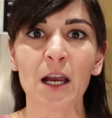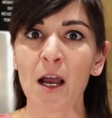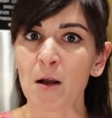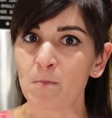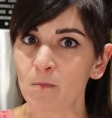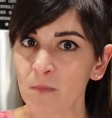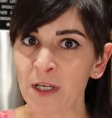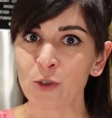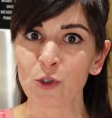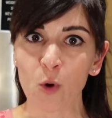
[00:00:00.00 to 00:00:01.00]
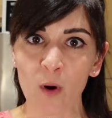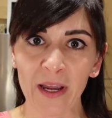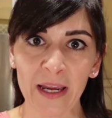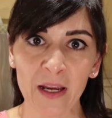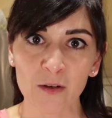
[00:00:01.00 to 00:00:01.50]
Um,
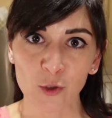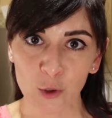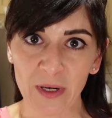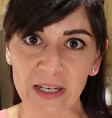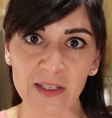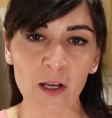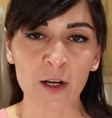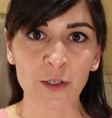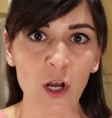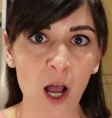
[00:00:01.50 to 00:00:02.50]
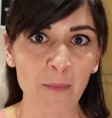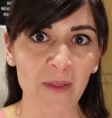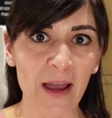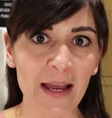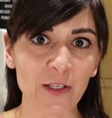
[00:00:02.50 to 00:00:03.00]
enjoy treats on top of
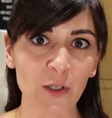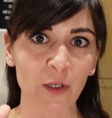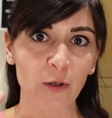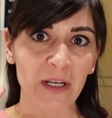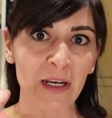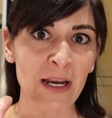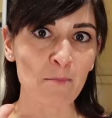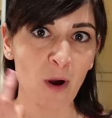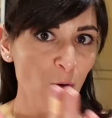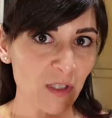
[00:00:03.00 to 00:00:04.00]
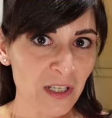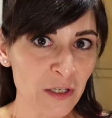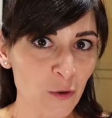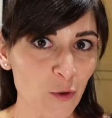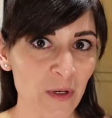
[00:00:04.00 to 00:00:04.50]
that. So you're eating mostly
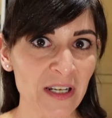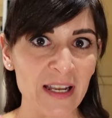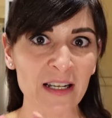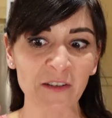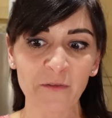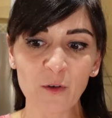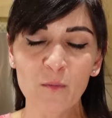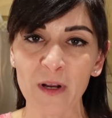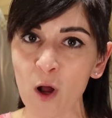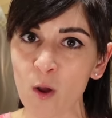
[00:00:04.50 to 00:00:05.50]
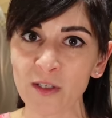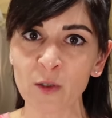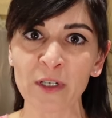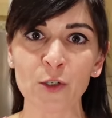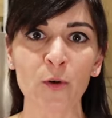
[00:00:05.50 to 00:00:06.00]
nutrient dense food, but
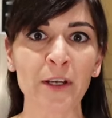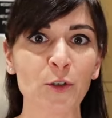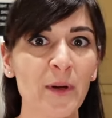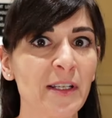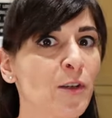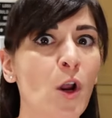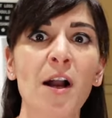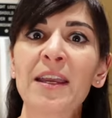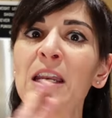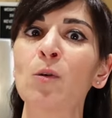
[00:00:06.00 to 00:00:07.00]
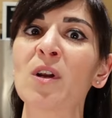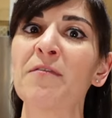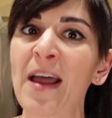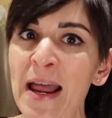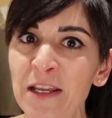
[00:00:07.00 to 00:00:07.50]
also enjoying treats, not getting rid
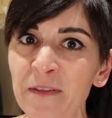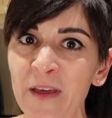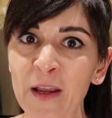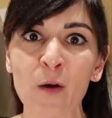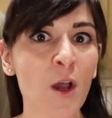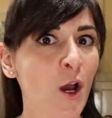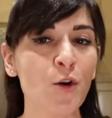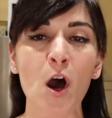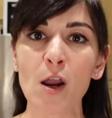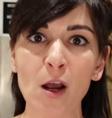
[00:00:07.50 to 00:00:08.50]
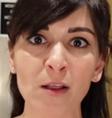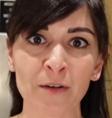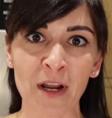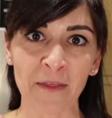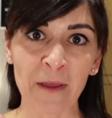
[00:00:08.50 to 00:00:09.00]
of anything. Not all or
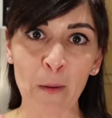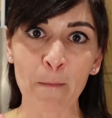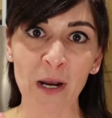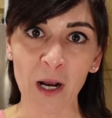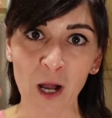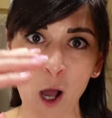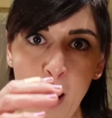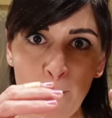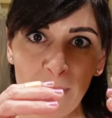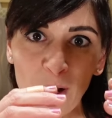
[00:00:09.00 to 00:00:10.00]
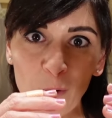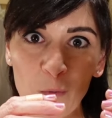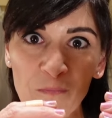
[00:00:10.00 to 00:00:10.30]
nothing, but a combo.